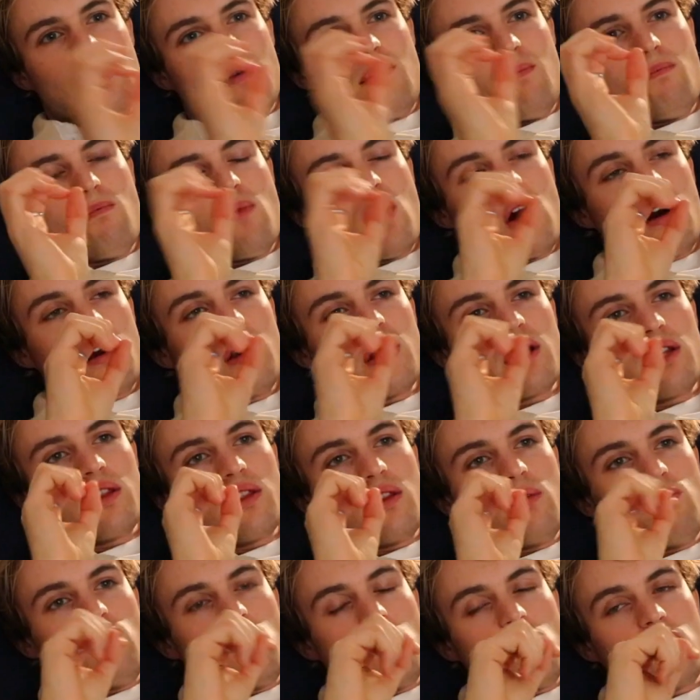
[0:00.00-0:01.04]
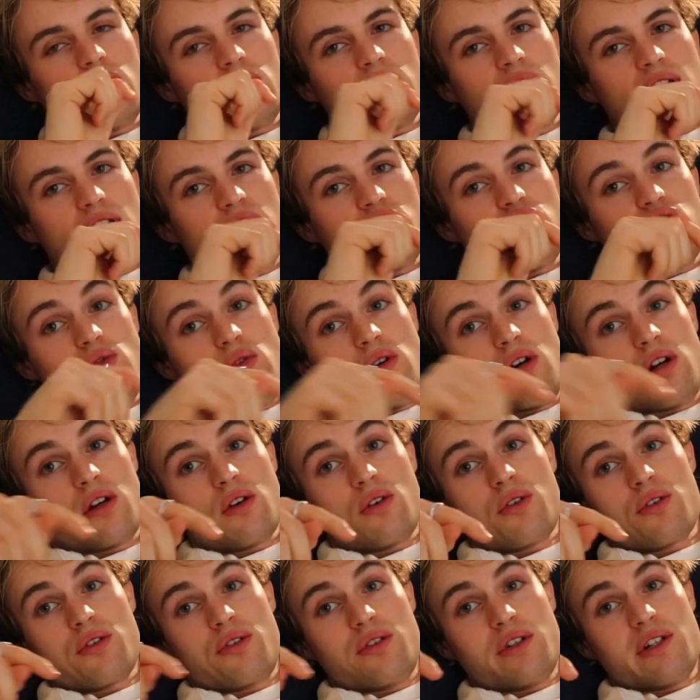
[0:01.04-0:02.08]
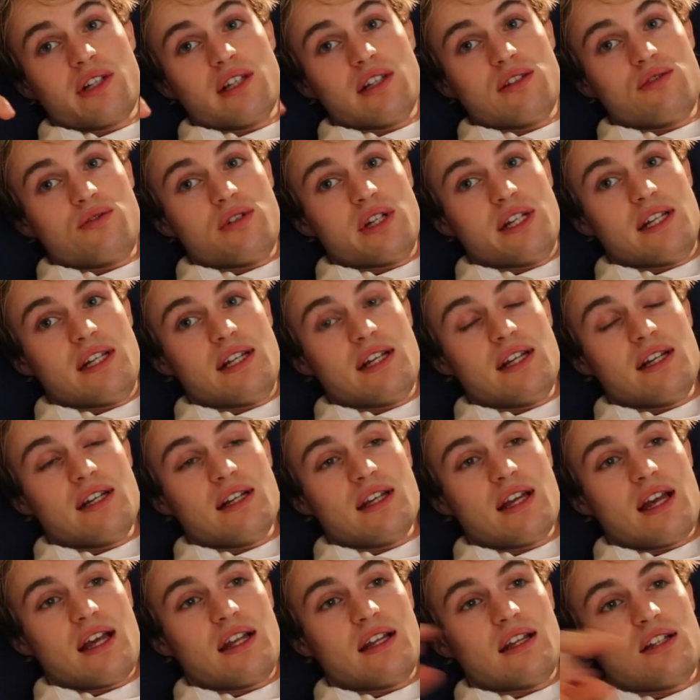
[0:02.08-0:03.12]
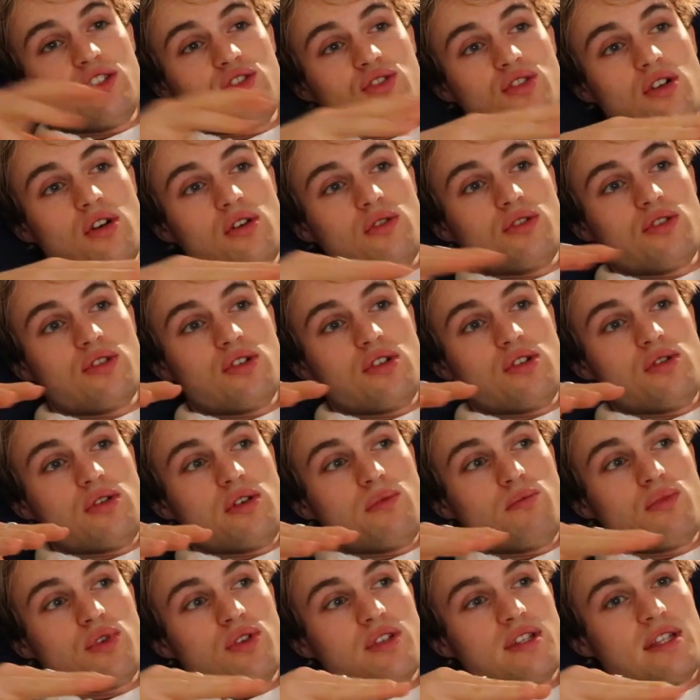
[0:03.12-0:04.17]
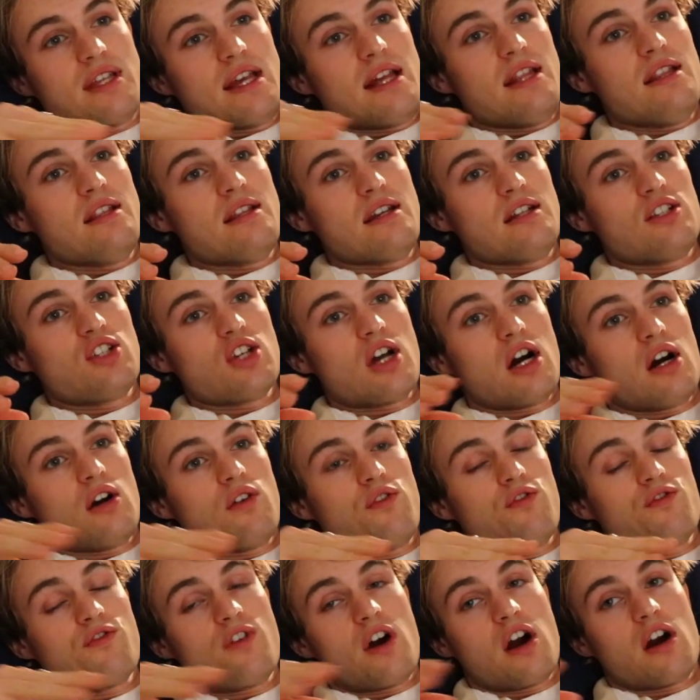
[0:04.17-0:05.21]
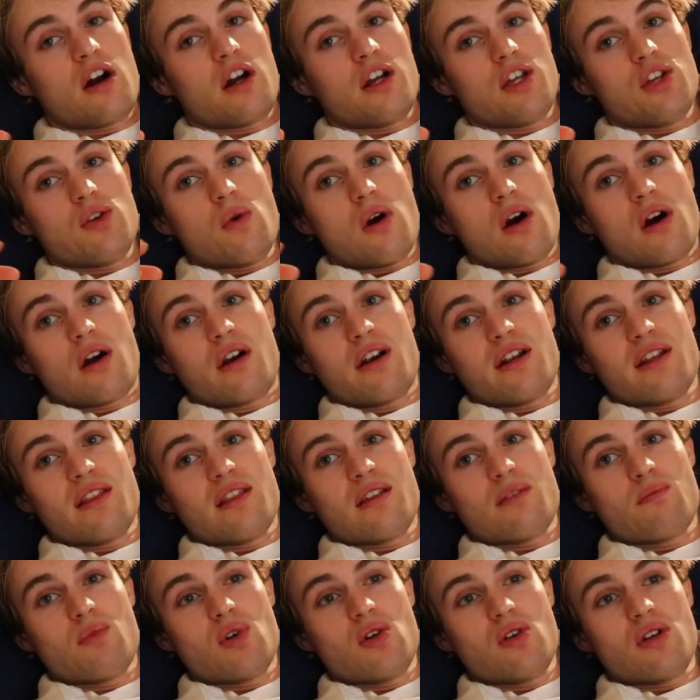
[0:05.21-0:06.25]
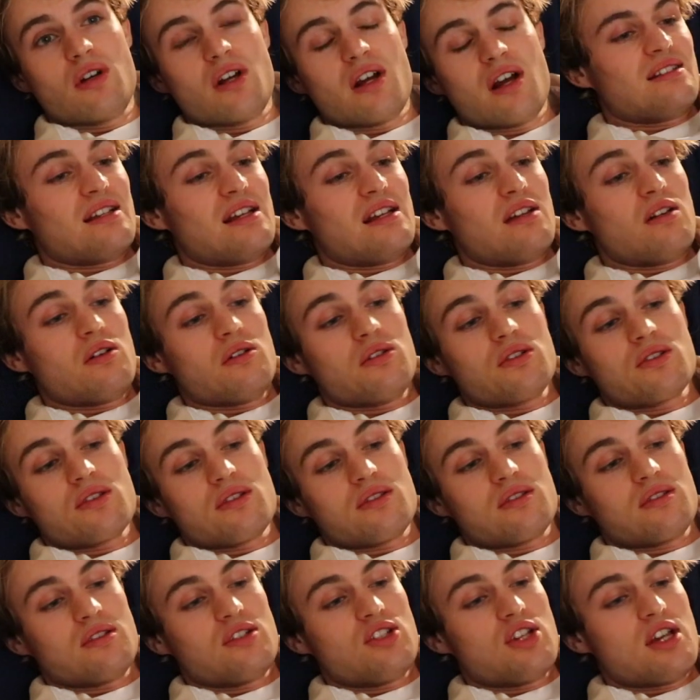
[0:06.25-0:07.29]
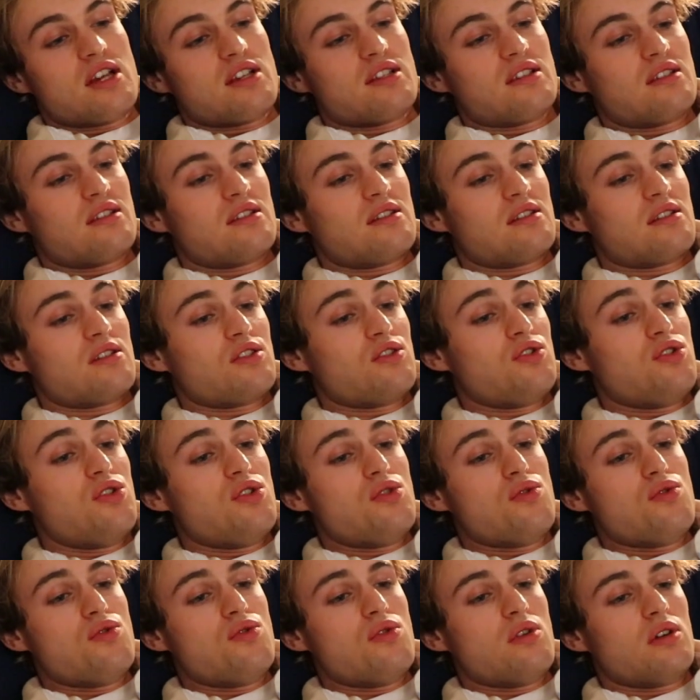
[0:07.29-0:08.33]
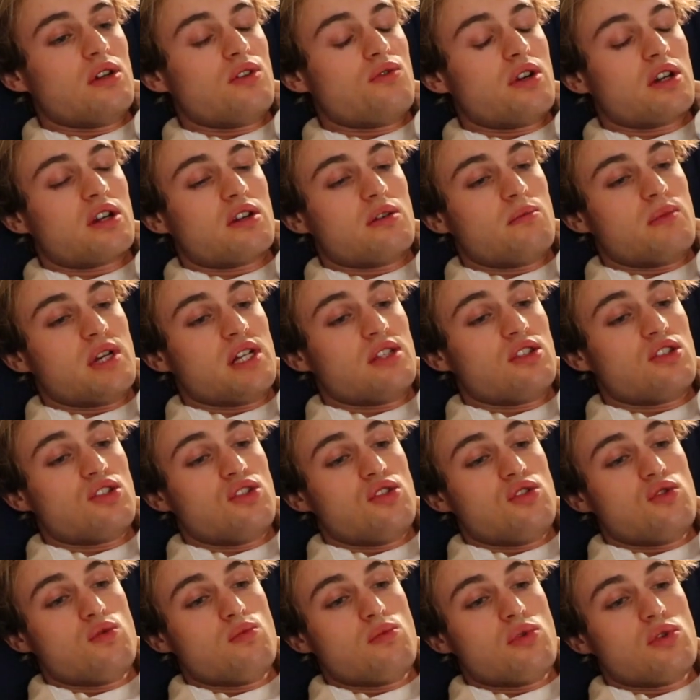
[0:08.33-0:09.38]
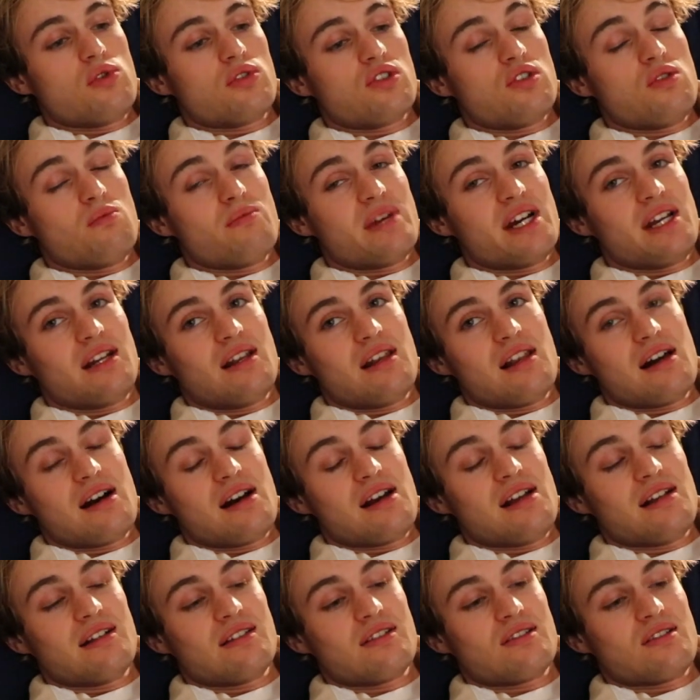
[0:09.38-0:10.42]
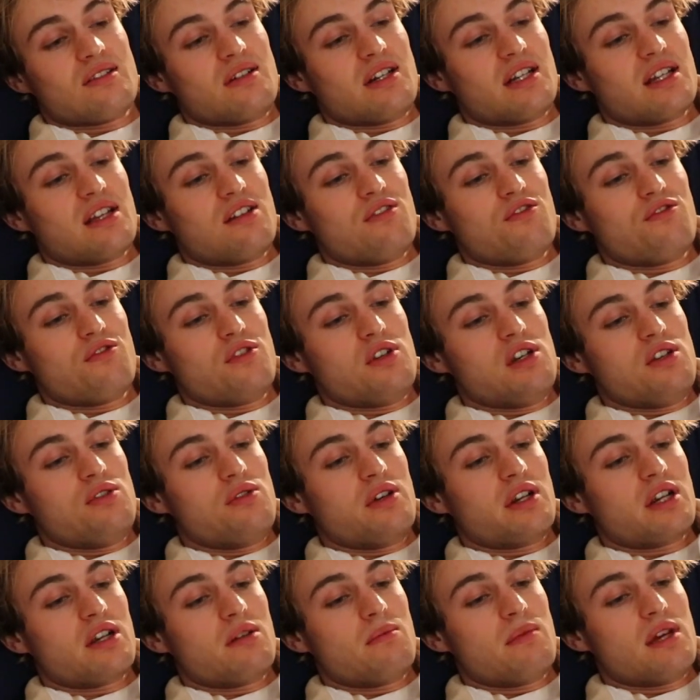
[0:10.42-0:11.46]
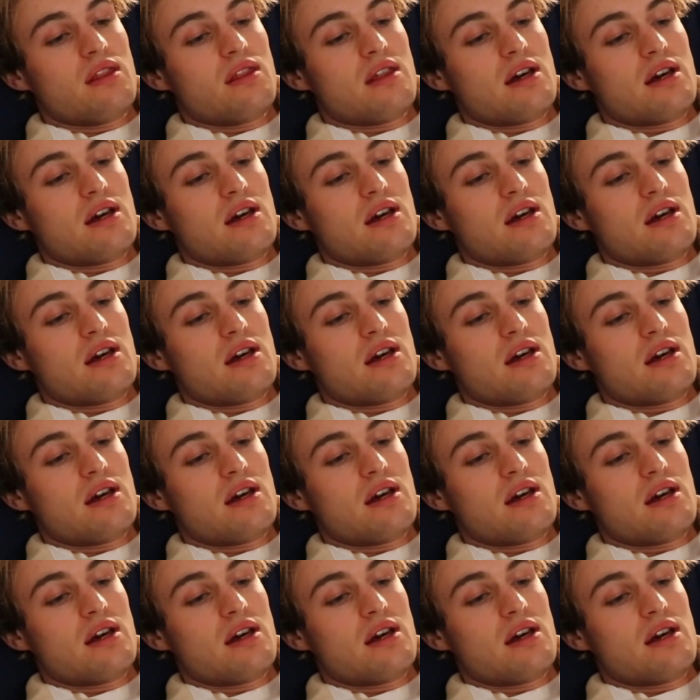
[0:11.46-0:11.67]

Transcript: mark the book that you are currently reading, and it shows you in percentage how far you are in the book. It also suggests new and recommends new books you might like, so I can fully recommend